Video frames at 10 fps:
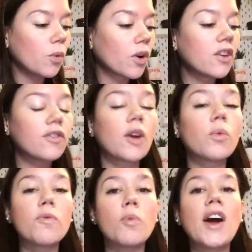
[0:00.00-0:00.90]
We're going to
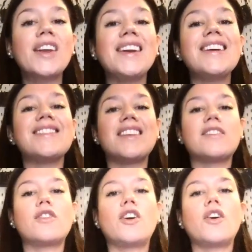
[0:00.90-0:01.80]
start with brightness
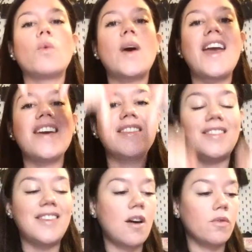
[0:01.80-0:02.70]
and start our way
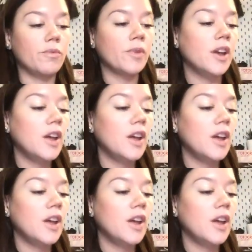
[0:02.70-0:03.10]
down.